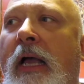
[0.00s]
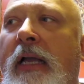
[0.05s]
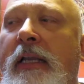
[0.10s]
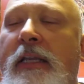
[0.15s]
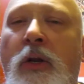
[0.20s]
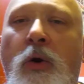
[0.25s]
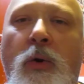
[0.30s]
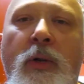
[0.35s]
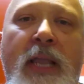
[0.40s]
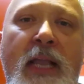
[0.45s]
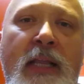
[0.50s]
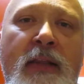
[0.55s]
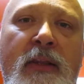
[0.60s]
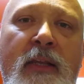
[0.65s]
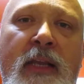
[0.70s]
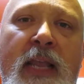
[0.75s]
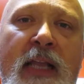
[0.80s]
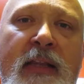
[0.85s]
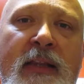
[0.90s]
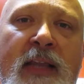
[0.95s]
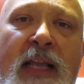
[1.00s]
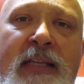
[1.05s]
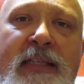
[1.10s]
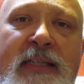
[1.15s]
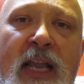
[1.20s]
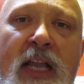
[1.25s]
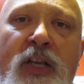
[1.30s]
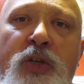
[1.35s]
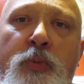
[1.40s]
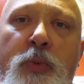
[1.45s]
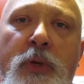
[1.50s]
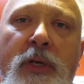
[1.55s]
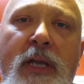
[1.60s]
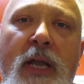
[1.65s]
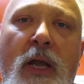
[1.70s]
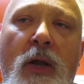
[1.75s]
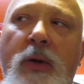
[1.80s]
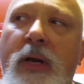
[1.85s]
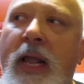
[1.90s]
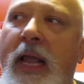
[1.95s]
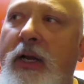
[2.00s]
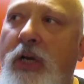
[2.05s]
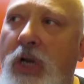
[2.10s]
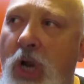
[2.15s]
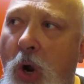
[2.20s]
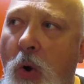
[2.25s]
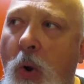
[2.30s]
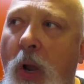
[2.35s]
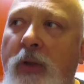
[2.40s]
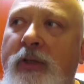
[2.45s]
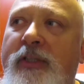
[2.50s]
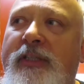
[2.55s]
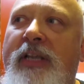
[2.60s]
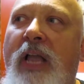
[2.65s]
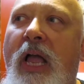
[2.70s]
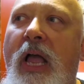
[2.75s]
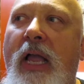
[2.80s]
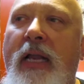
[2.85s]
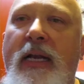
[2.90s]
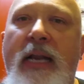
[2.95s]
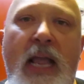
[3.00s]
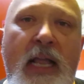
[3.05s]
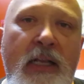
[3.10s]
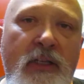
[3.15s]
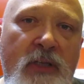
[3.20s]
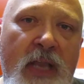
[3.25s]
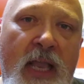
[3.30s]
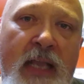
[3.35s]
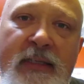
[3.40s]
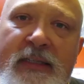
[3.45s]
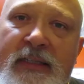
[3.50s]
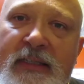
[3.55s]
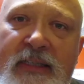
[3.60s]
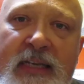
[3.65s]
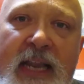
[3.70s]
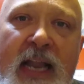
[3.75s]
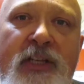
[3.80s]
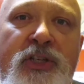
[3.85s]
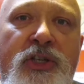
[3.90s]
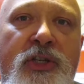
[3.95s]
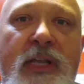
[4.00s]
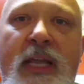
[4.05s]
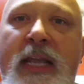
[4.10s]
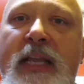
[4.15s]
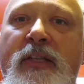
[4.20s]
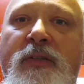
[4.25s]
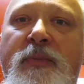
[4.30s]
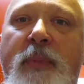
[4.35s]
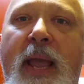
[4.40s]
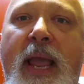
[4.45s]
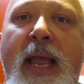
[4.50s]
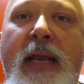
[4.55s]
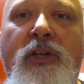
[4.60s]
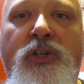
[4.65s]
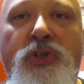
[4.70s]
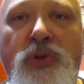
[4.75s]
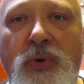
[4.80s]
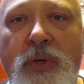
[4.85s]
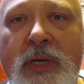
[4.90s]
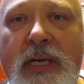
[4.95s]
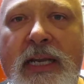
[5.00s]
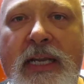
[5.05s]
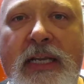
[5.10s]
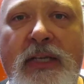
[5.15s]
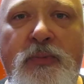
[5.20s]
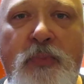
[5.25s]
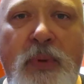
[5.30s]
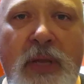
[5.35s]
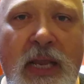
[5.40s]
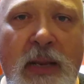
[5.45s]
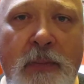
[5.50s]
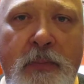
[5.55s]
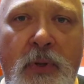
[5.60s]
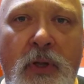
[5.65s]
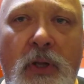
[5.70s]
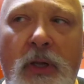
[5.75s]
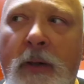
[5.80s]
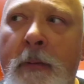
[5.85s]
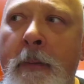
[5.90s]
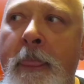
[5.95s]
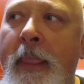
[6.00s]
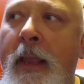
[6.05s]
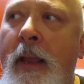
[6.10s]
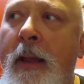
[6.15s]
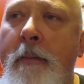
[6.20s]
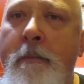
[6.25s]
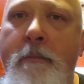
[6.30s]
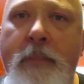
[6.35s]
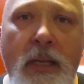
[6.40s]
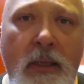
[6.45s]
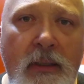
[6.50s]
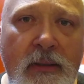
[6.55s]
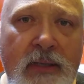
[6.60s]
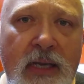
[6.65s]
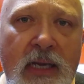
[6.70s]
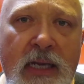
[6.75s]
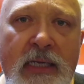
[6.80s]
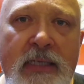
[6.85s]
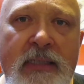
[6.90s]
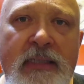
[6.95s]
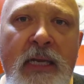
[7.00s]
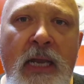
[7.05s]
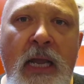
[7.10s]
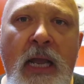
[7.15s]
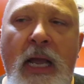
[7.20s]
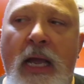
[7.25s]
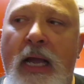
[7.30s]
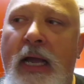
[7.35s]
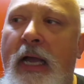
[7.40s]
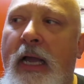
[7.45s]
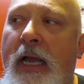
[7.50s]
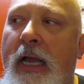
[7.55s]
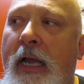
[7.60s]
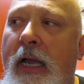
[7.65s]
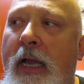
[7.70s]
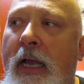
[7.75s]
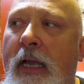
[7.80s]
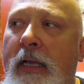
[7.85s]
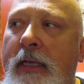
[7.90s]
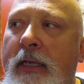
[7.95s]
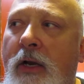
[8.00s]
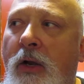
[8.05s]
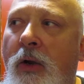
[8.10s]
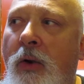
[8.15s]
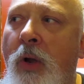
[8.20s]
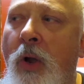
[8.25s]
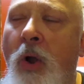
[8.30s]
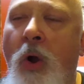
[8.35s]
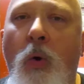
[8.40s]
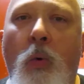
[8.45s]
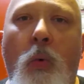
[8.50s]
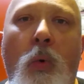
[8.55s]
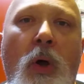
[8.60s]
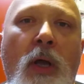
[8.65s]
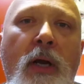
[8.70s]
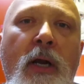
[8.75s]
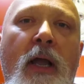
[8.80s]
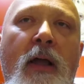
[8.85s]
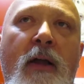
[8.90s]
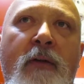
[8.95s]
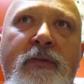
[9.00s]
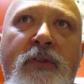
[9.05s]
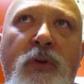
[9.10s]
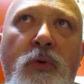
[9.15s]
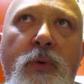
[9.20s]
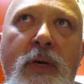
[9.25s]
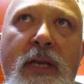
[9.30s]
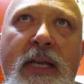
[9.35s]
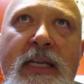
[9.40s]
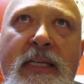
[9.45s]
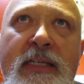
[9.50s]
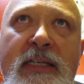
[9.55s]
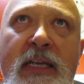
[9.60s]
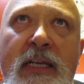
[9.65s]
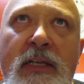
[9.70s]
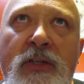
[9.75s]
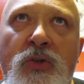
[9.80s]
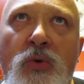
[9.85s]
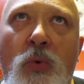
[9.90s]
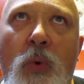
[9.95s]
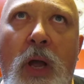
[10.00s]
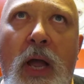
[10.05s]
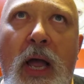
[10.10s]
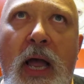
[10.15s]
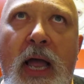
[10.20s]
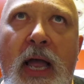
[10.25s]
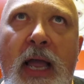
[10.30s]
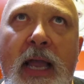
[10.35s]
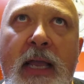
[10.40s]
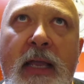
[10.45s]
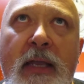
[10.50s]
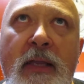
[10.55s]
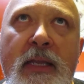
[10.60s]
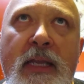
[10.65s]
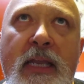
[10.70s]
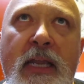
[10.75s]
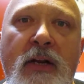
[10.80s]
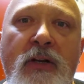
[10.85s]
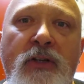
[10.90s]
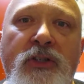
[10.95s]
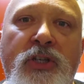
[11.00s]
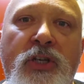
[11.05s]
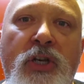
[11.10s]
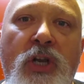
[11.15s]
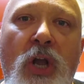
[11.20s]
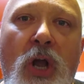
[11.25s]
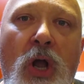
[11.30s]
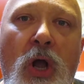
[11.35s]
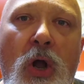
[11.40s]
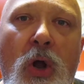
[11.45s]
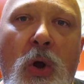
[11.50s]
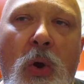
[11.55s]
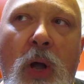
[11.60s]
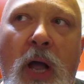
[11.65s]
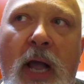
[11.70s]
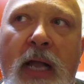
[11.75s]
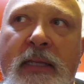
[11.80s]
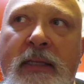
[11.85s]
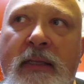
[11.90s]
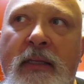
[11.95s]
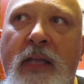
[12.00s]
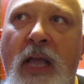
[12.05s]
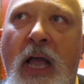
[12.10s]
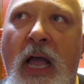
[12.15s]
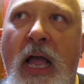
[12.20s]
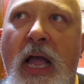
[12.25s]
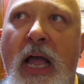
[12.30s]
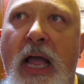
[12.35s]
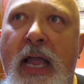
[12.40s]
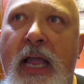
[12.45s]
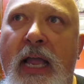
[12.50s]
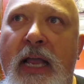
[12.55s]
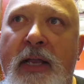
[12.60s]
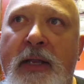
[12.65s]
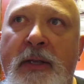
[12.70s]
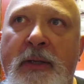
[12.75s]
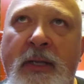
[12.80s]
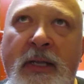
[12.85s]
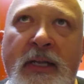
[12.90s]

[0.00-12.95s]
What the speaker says: know, get that sketchbook out and go outside and sketch things, man. Trees, people, buildings. You know, one of the reasons why years ago I